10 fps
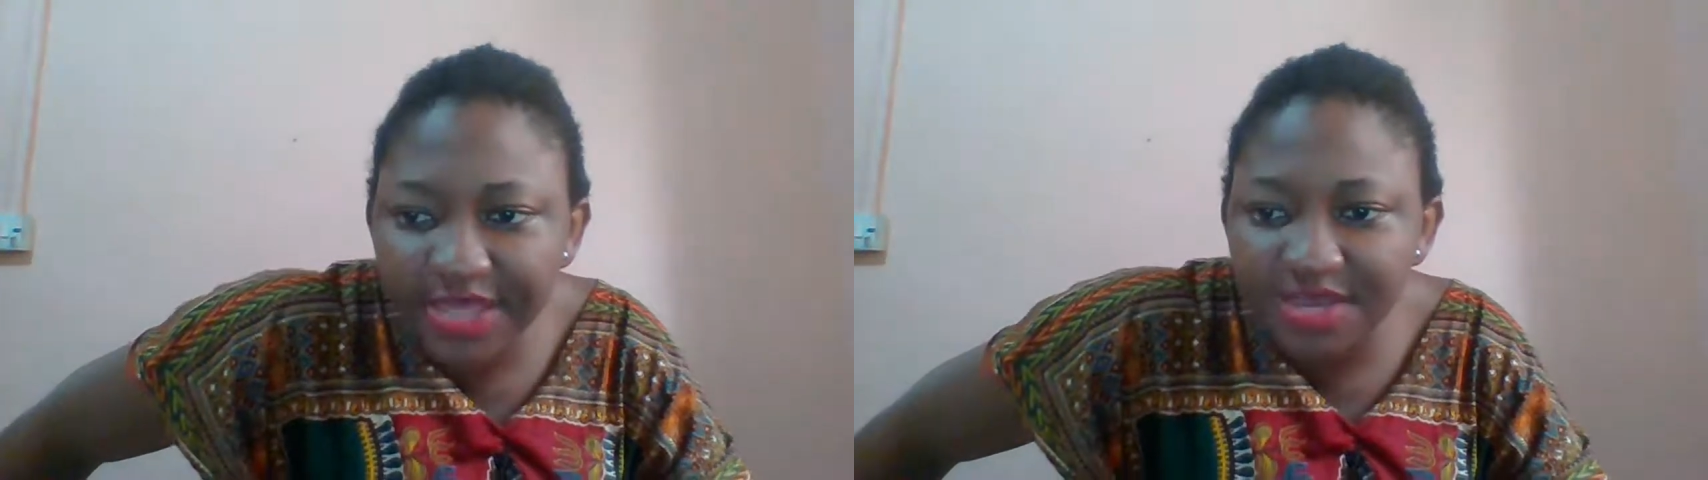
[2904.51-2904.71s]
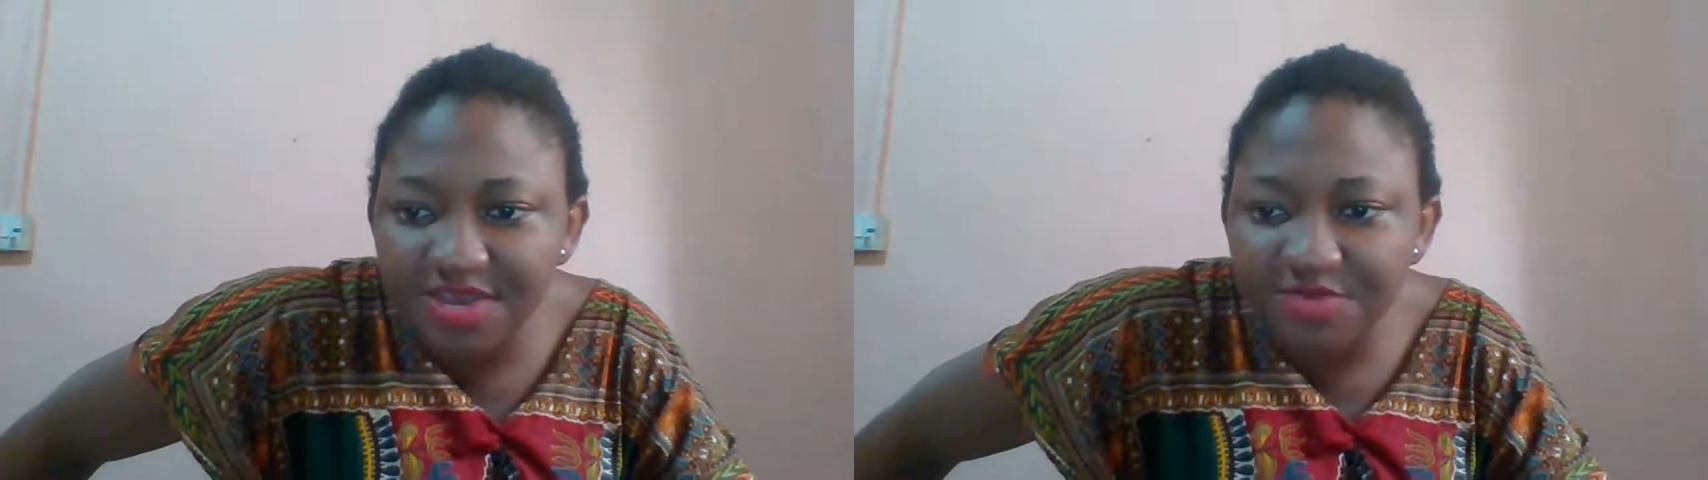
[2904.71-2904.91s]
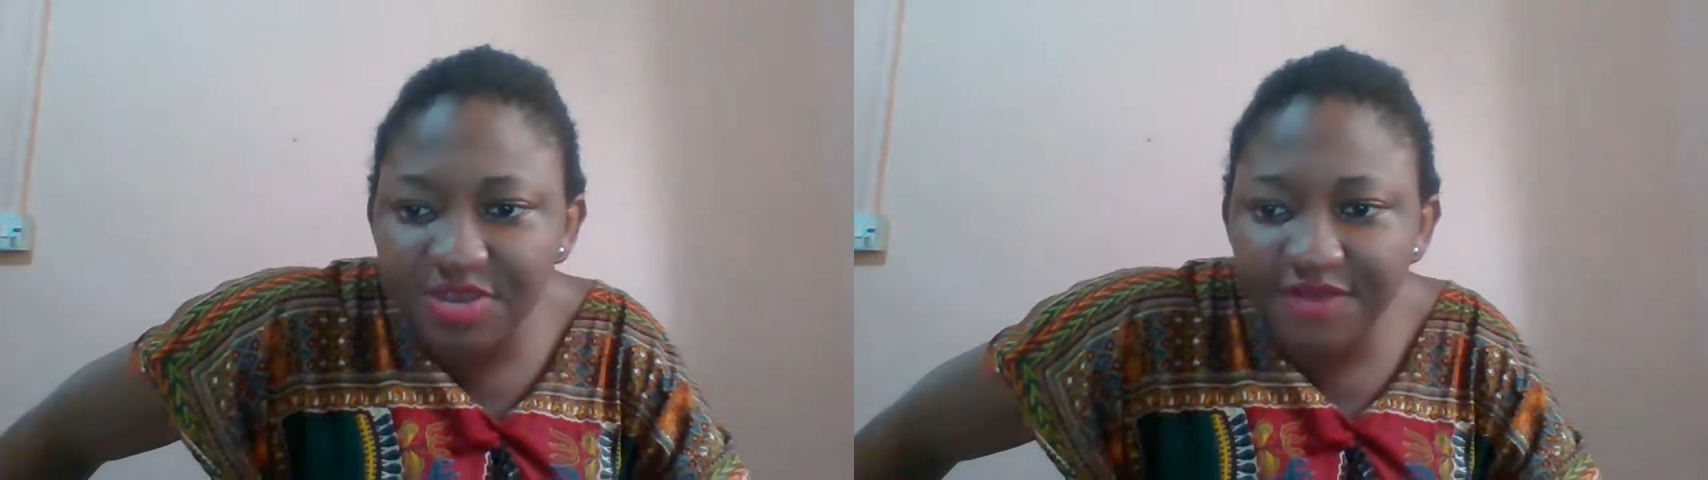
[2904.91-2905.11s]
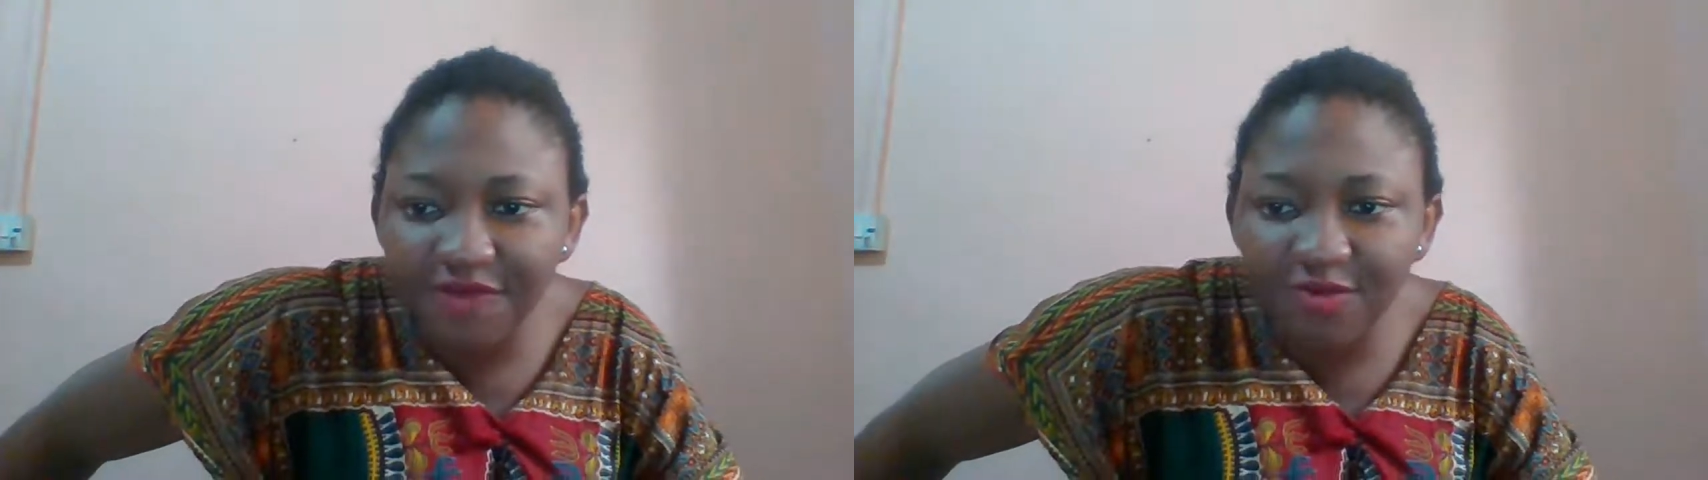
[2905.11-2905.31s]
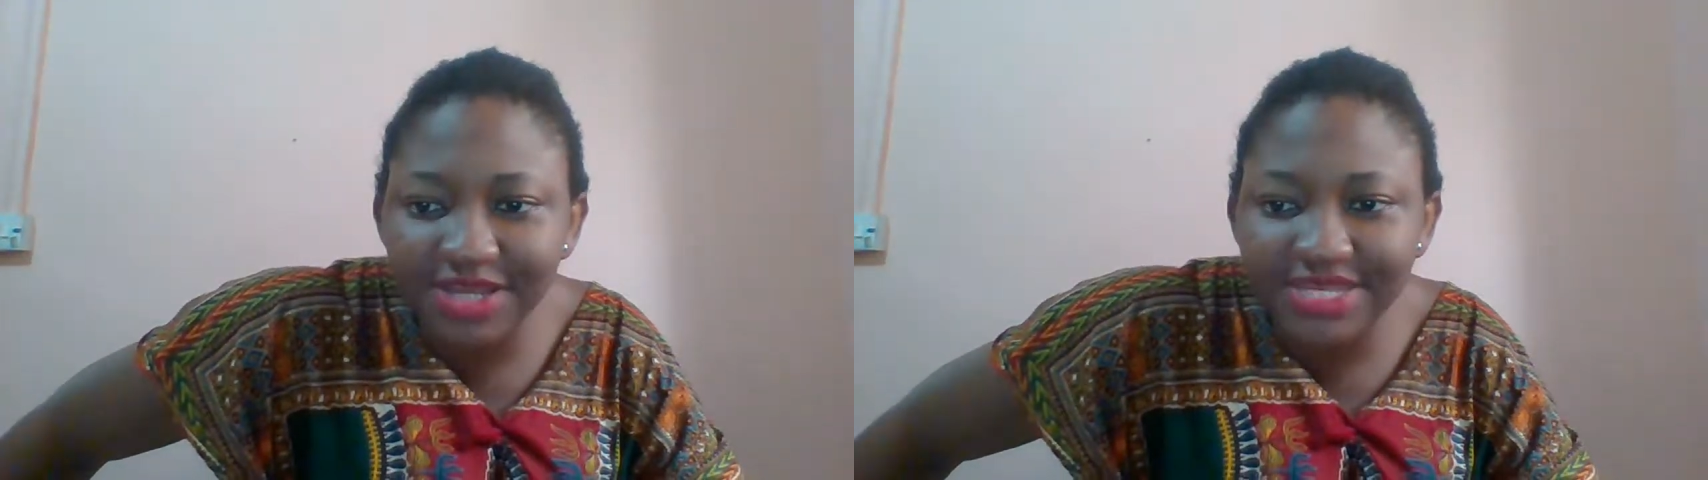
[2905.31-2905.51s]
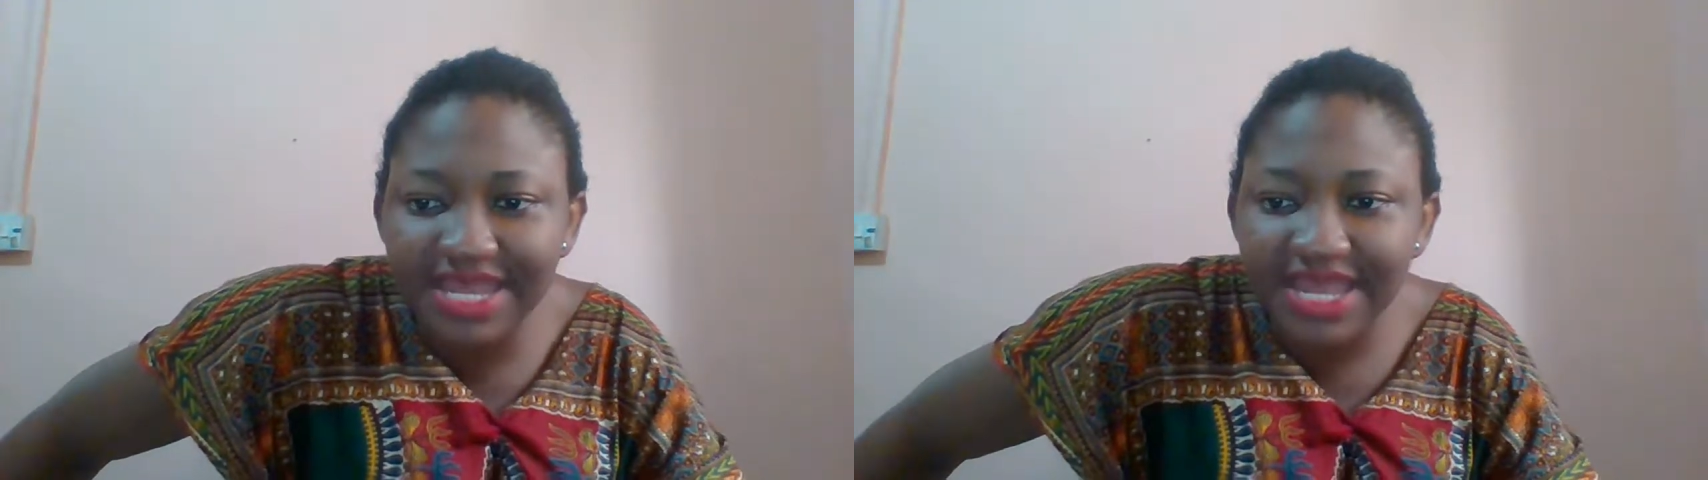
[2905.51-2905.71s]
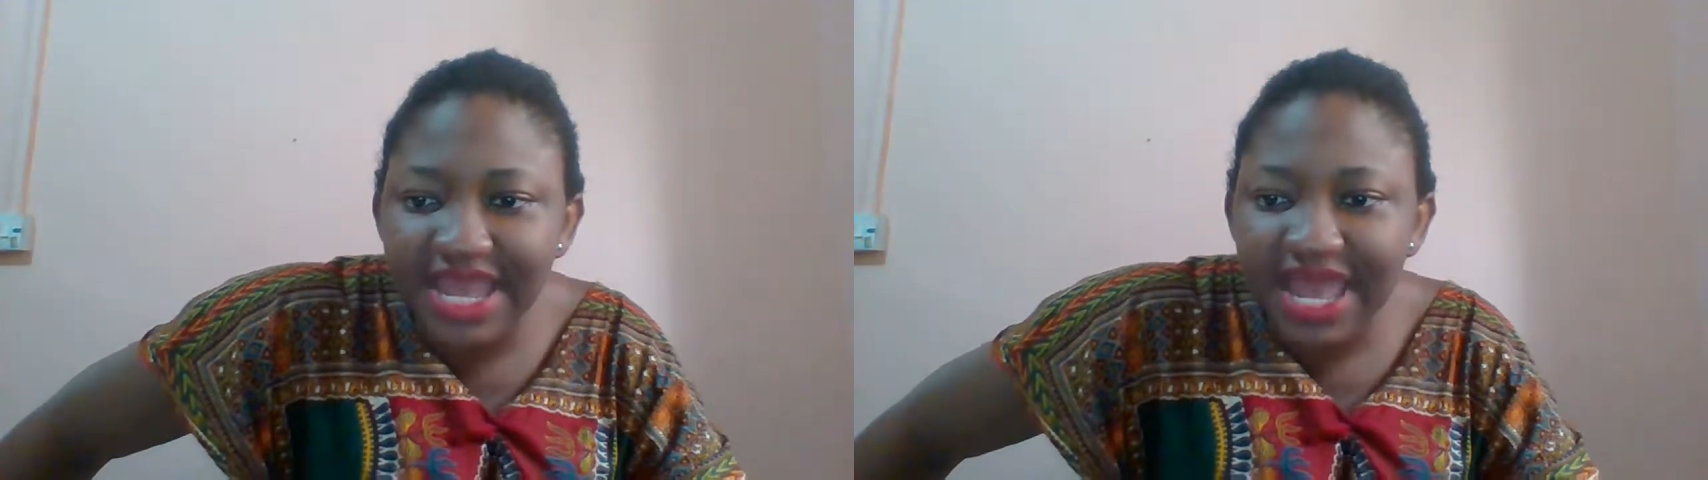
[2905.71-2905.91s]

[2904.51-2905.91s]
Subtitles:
ceremony for one day.